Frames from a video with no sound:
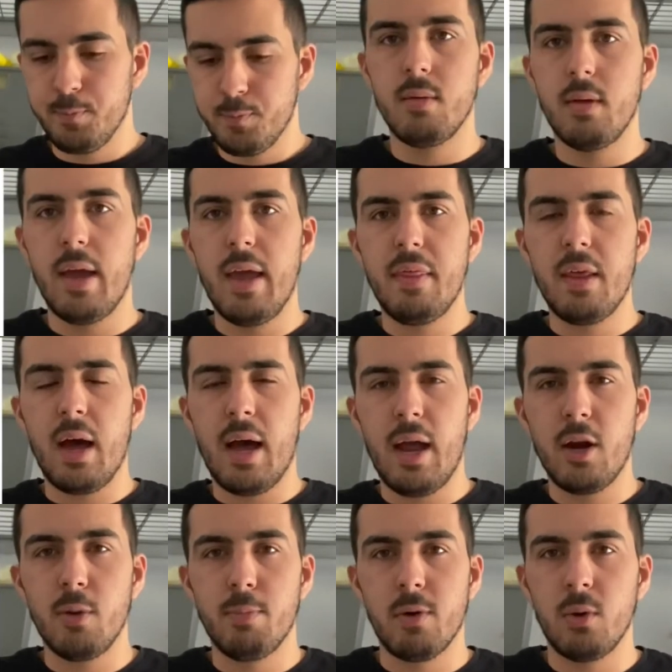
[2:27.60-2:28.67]
and the
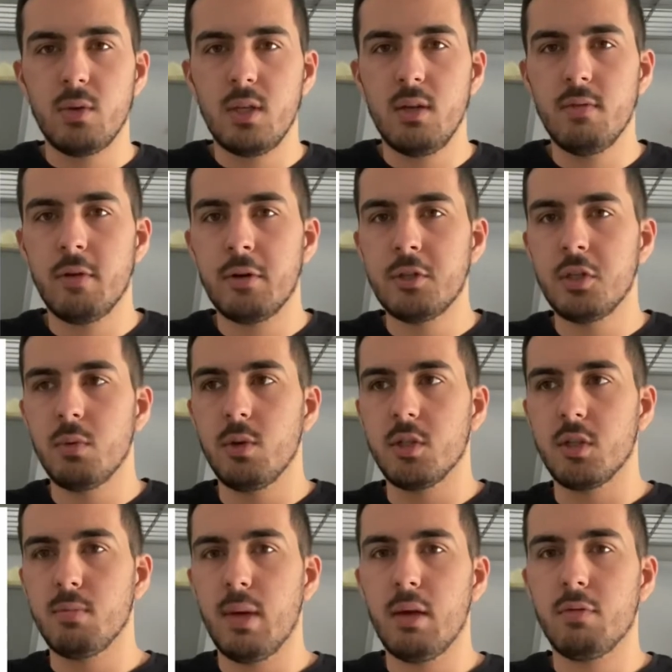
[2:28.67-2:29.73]
higher protein version, which
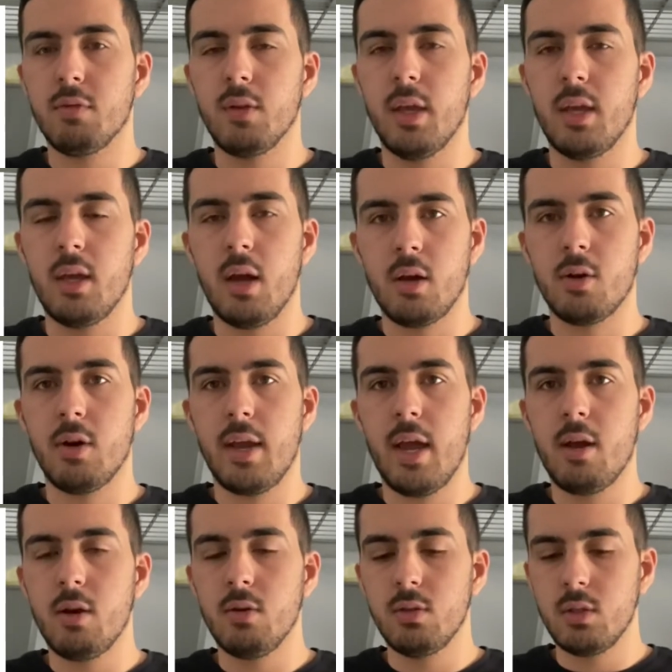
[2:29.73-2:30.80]
is meant for like younger
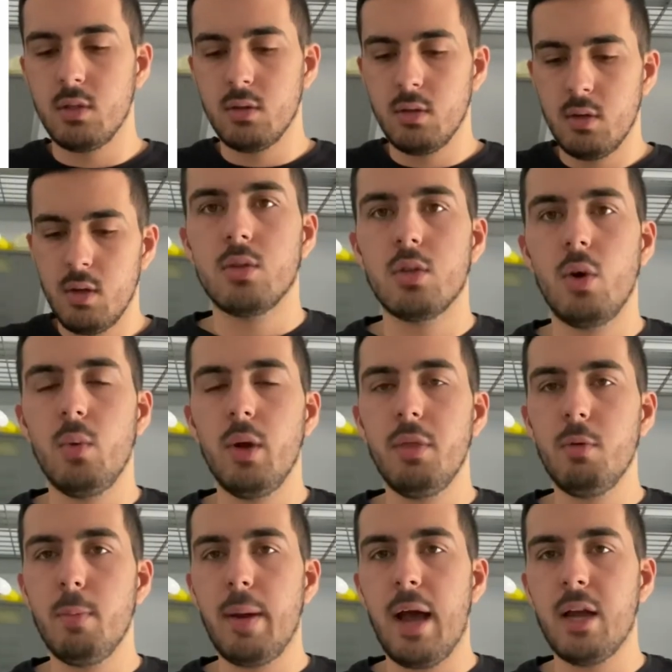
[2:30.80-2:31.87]
geckos. So with
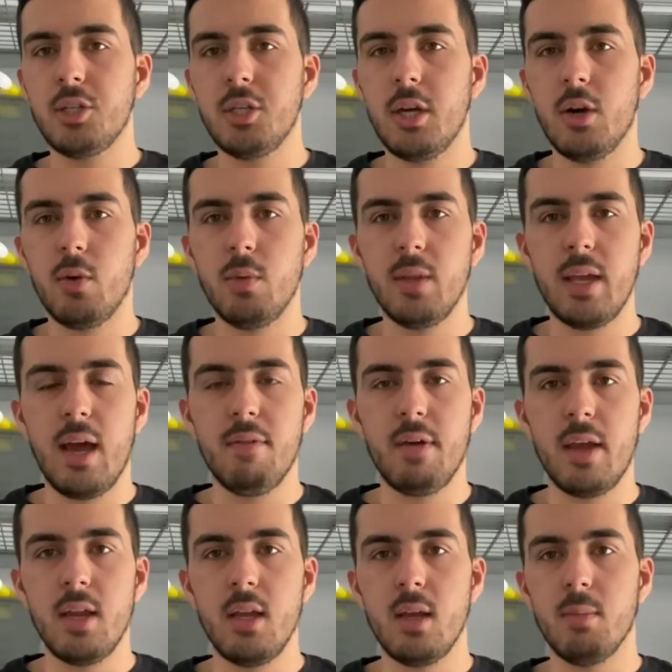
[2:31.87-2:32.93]
Repashy, I don't really have
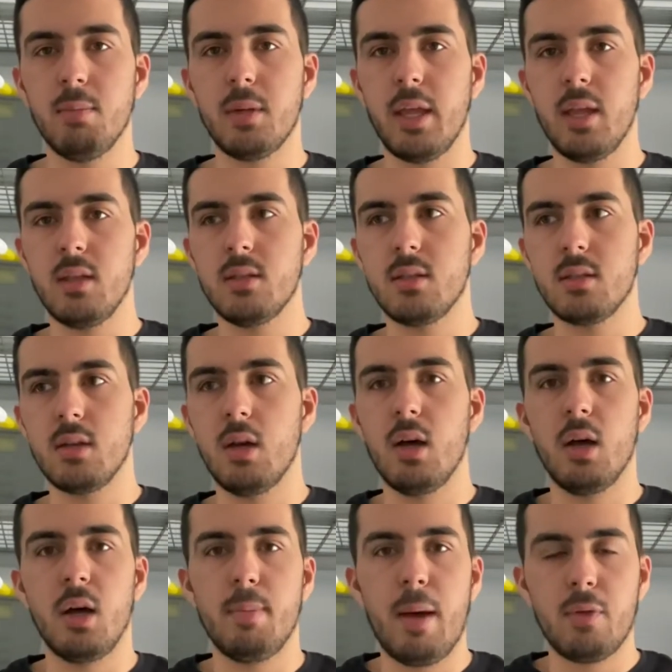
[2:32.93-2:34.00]
any complaints
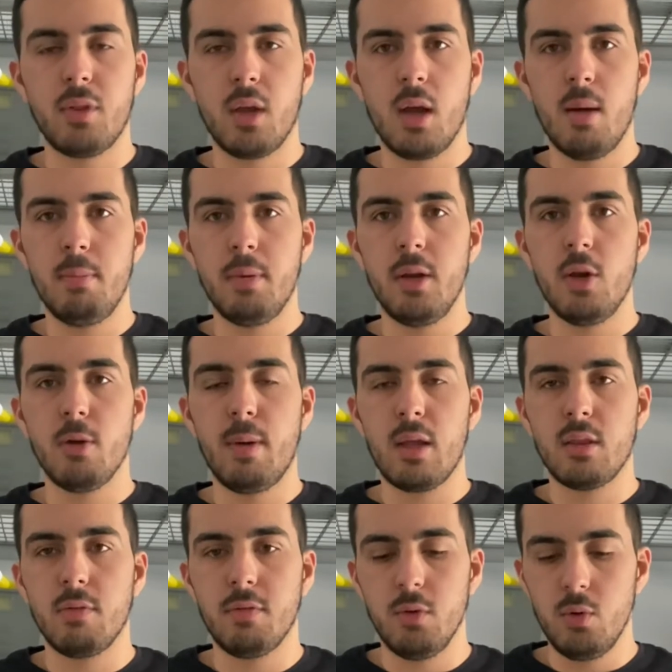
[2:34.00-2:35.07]
about the company or about
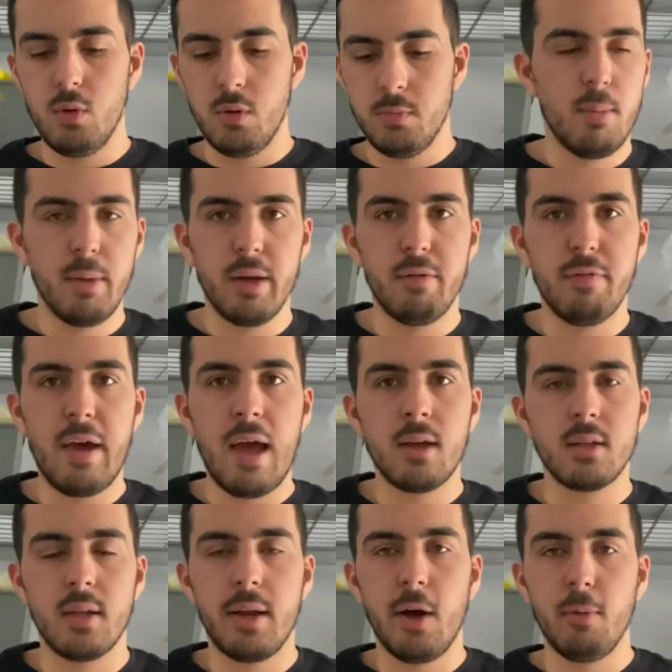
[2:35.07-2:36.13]
the food. In fact,
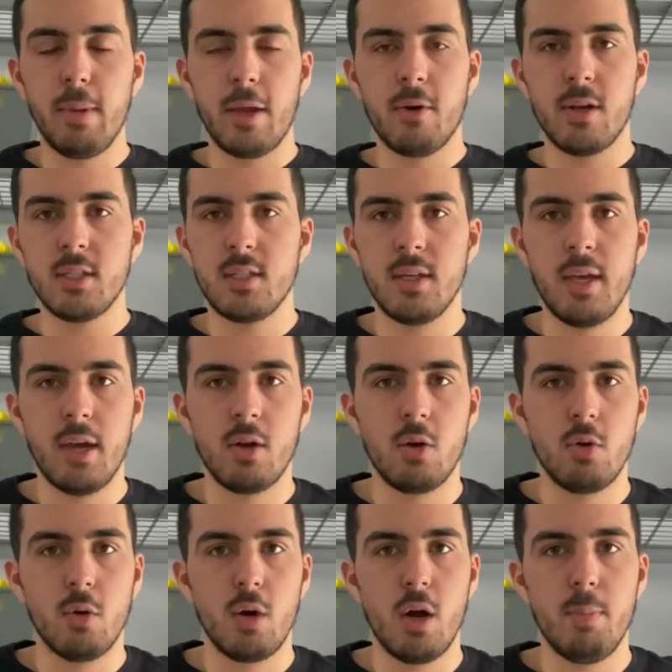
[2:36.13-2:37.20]
it helped my Crested Gecko
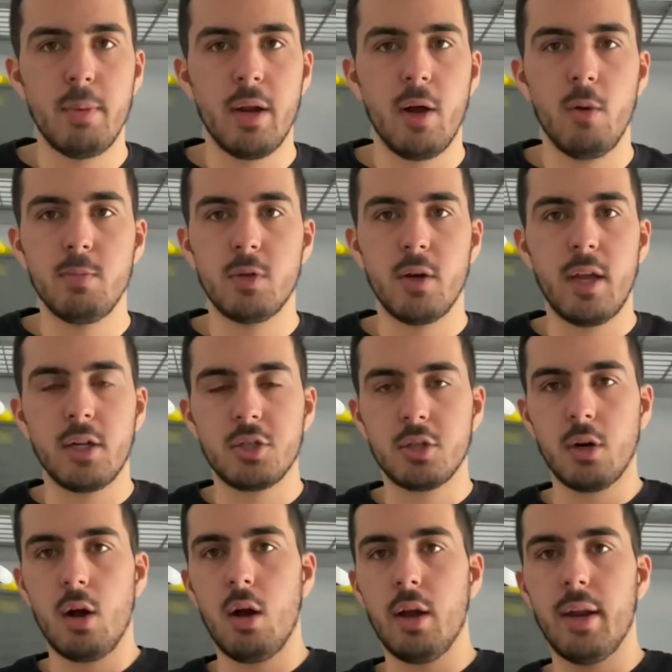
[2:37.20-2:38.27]
grow up, it helped her get
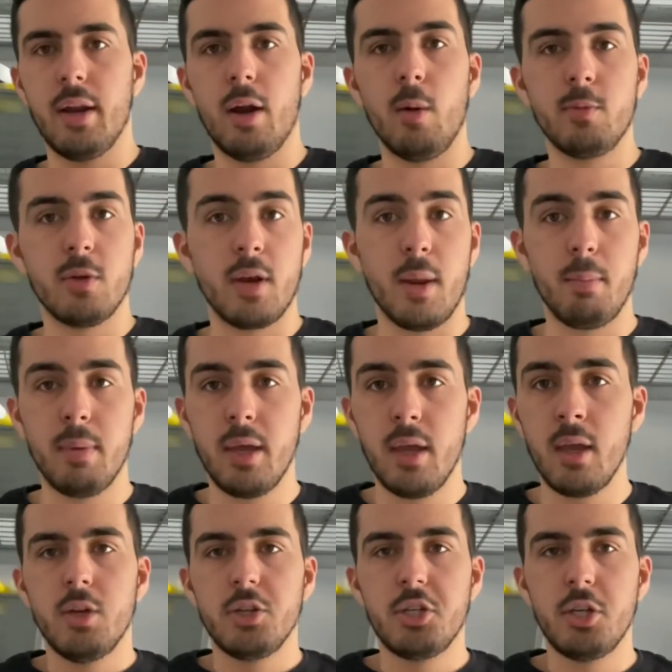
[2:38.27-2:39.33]
strong, and it helped her get
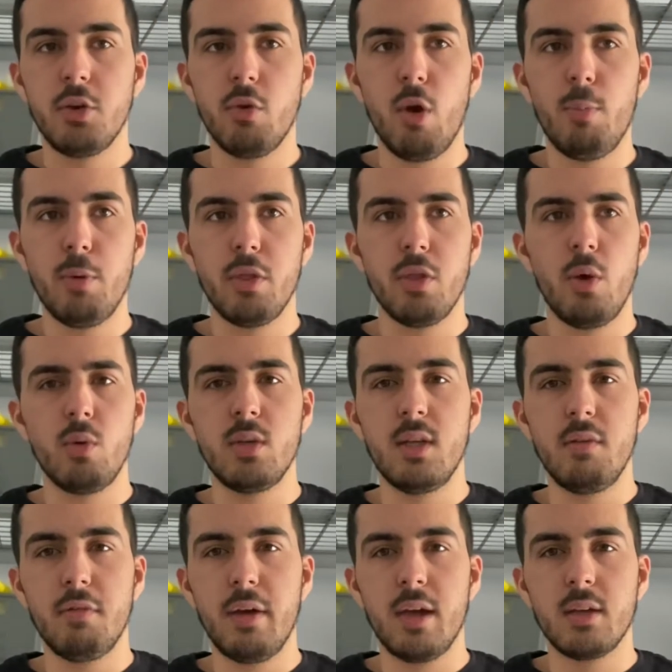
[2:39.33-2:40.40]
big. She grew up with no
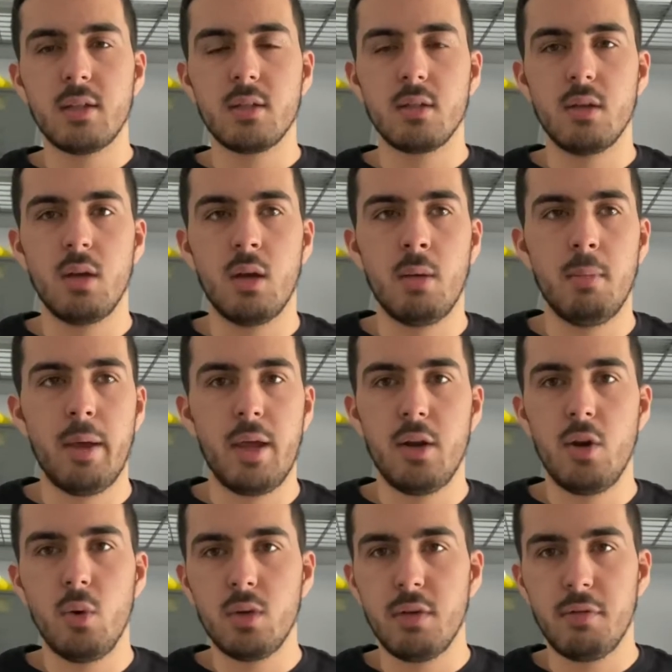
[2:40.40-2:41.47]
defects and
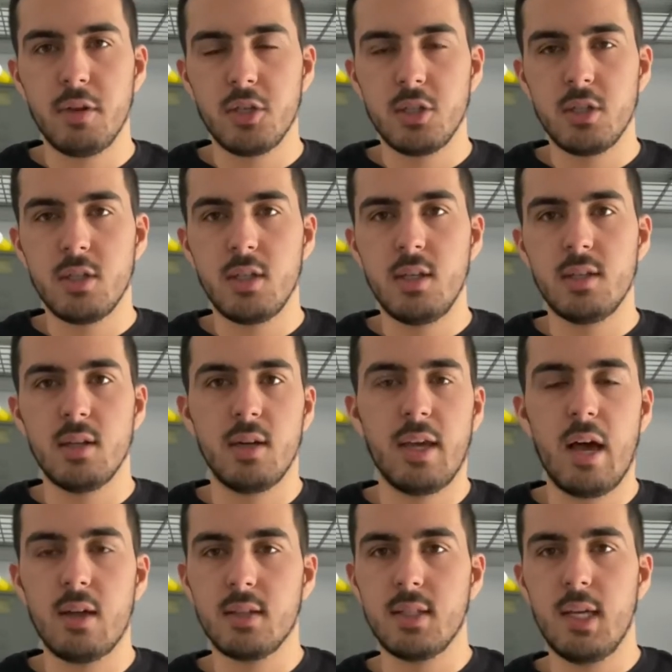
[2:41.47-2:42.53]
no deficiencies in
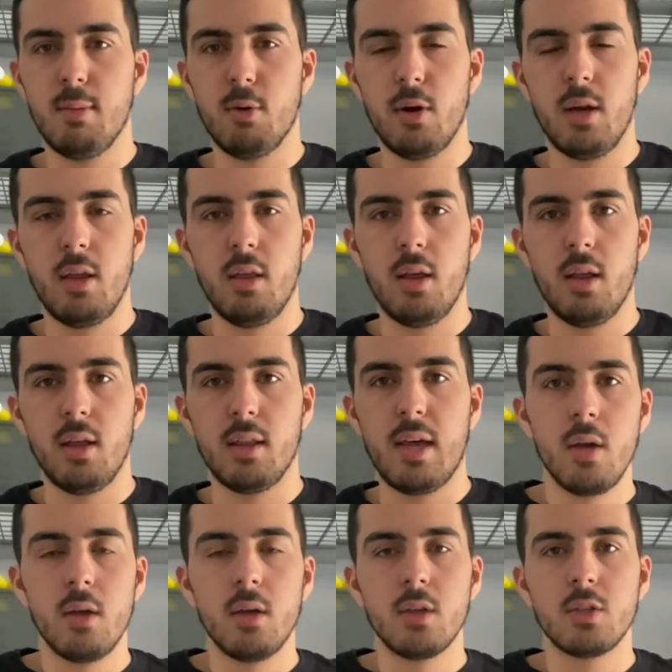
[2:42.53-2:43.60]
calcium or anything like
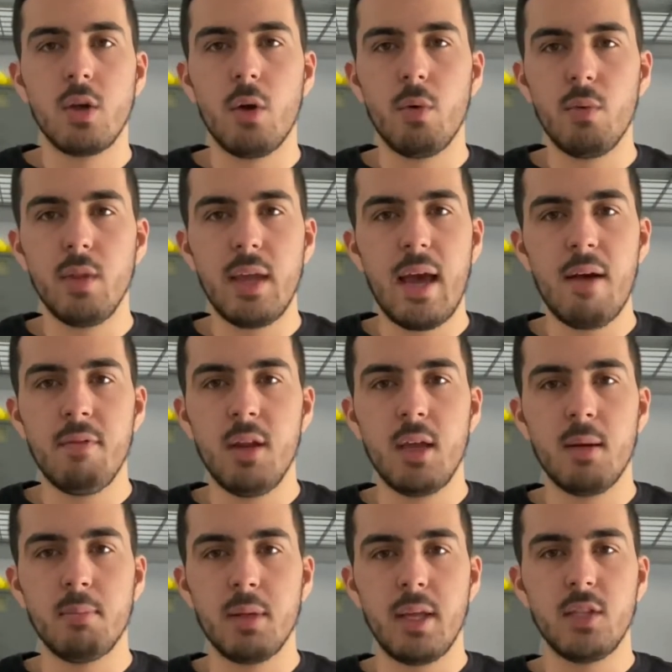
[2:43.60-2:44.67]
that. So I don't really have any
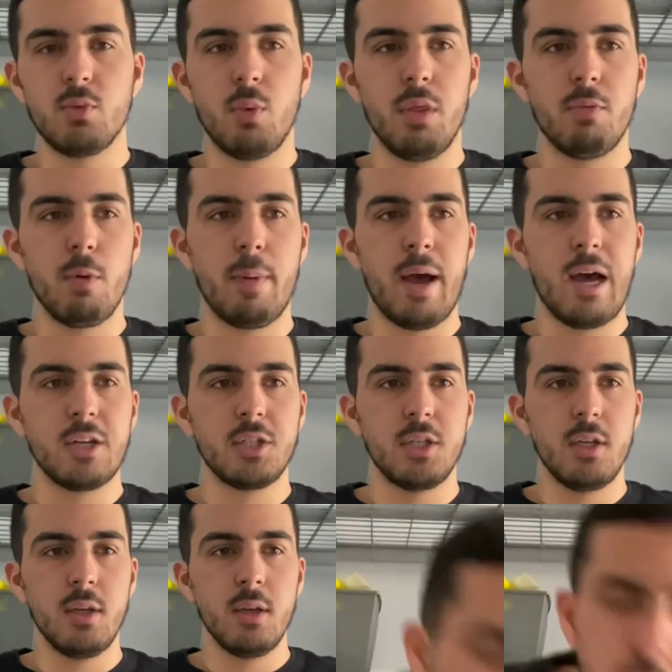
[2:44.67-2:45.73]
complaints with
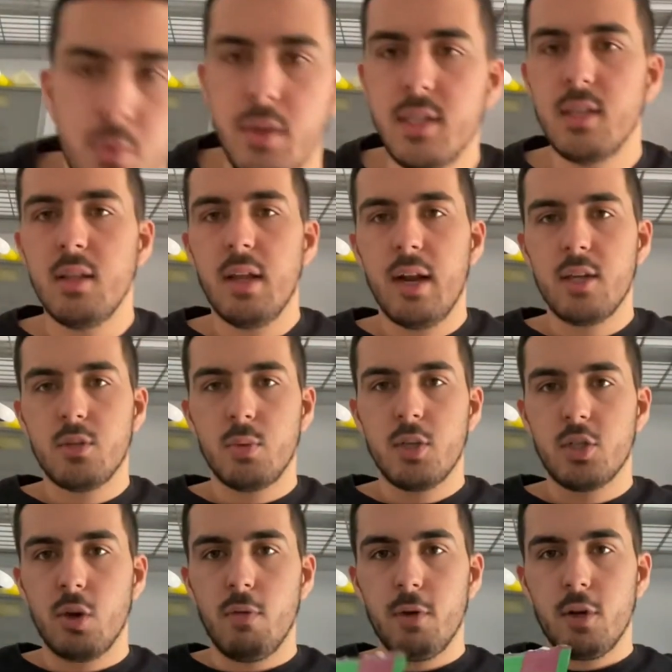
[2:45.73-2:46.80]
Repashy. The reason that I switched
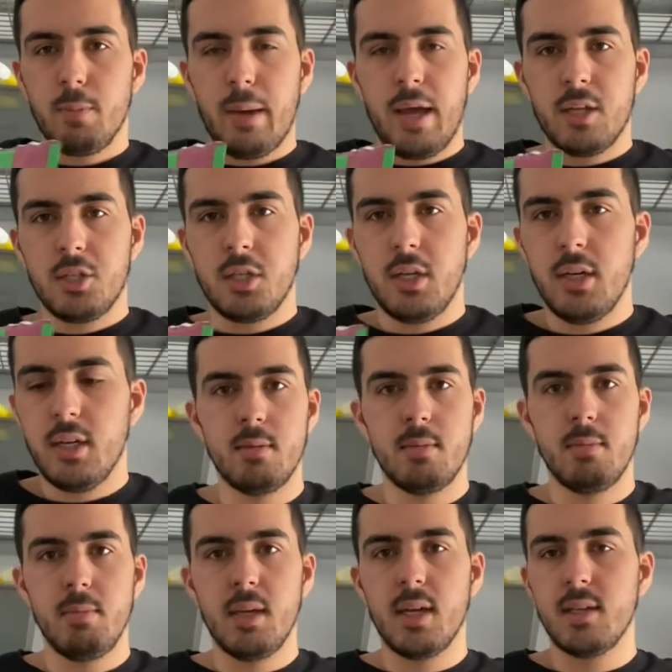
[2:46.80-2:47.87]
over to Pangea is
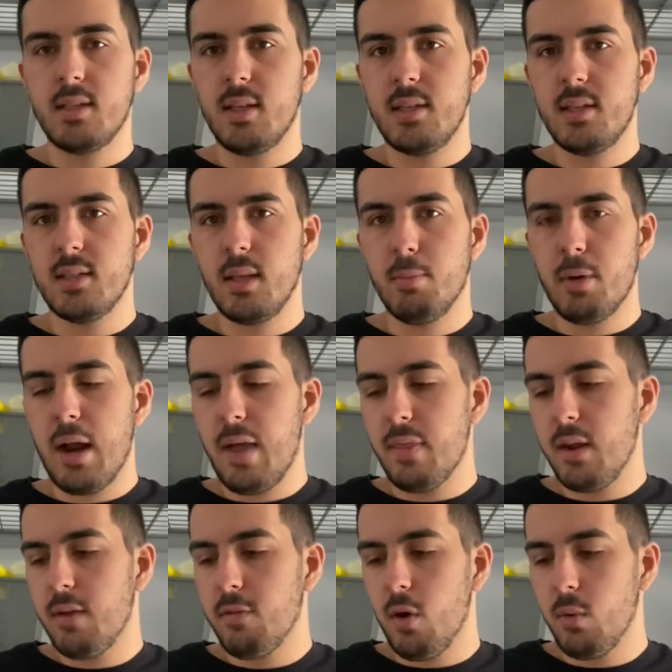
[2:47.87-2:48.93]
because this is the brand that
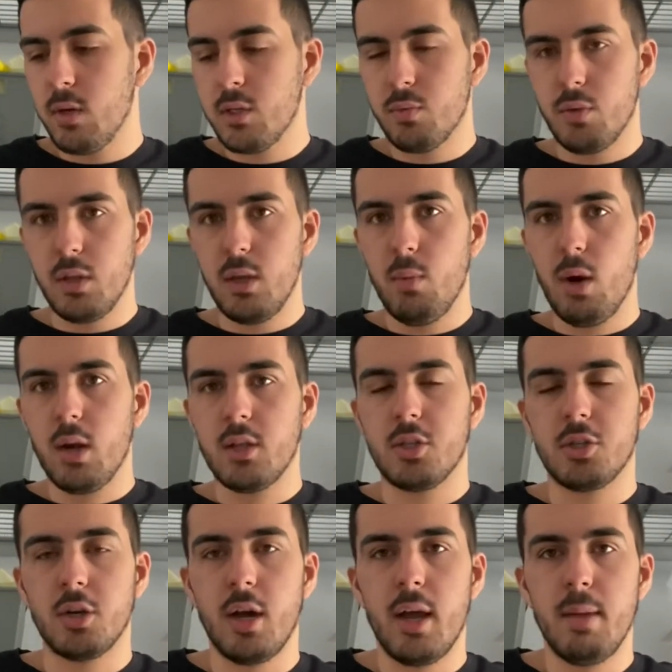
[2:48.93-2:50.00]
I've always really wanted to
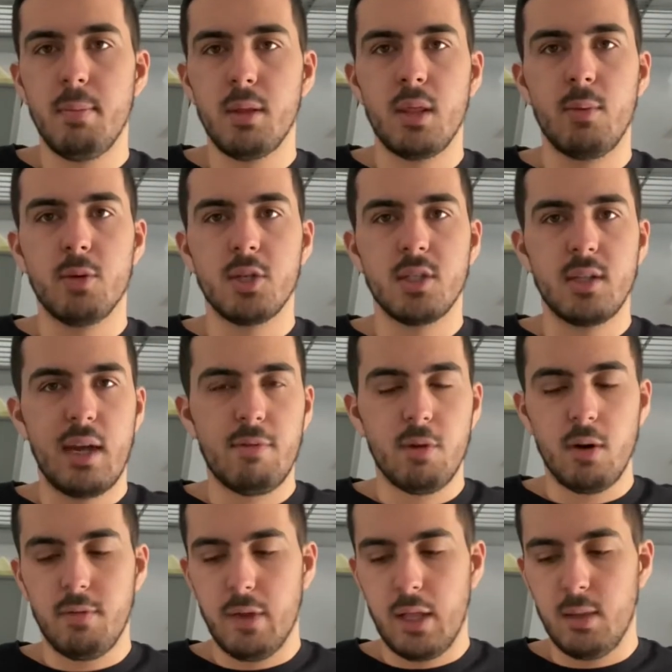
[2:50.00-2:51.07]
try, but they were just never
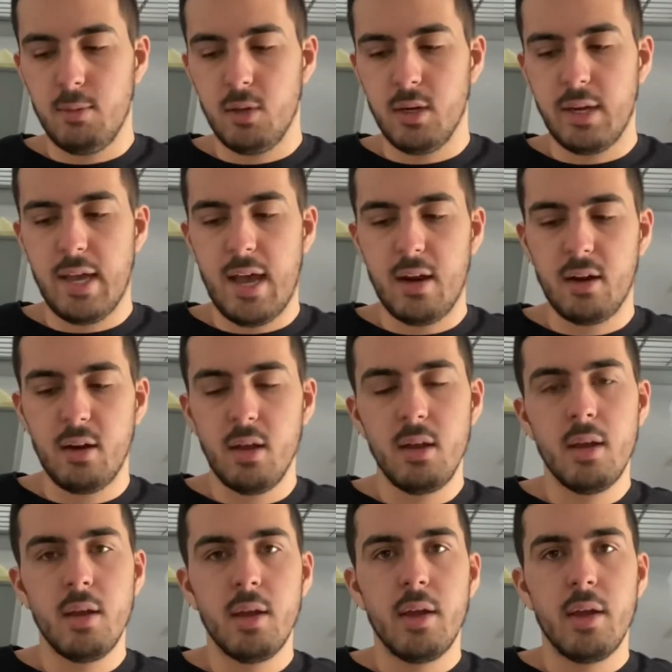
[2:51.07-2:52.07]
available in Canada.